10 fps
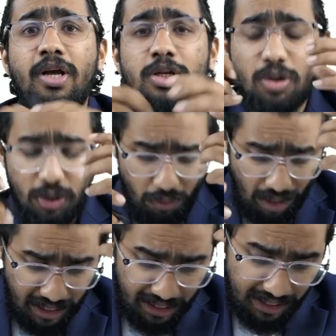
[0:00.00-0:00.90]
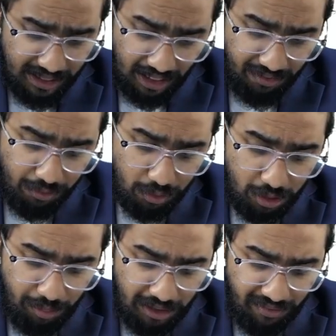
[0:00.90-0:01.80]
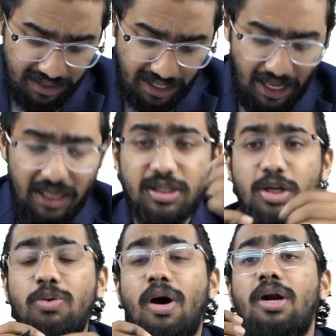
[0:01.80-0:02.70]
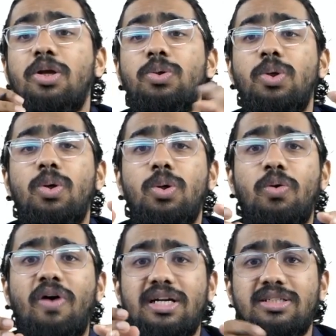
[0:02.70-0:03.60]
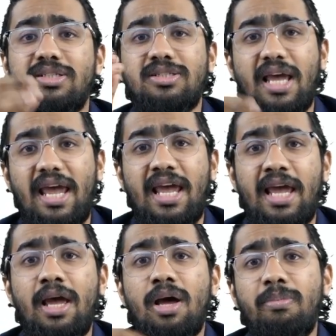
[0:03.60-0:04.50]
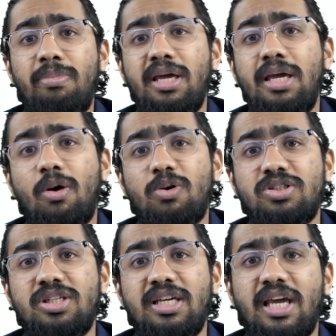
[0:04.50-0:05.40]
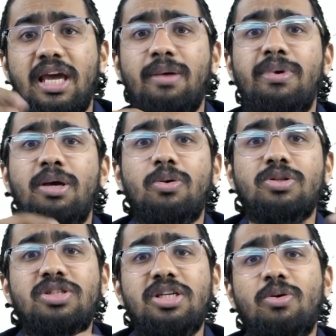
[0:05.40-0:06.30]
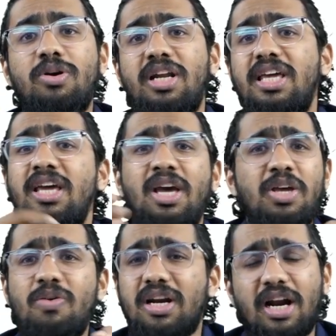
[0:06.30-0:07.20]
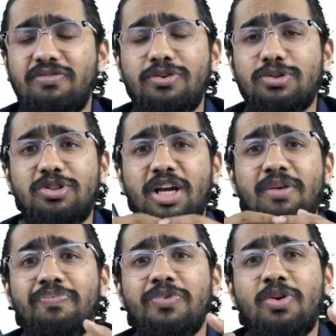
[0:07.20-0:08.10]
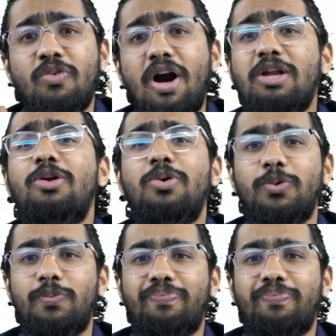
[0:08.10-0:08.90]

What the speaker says: So you are getting confused between that answer. You don't know what is A, B or C, A, B or C or D. You are confused there. What will you do?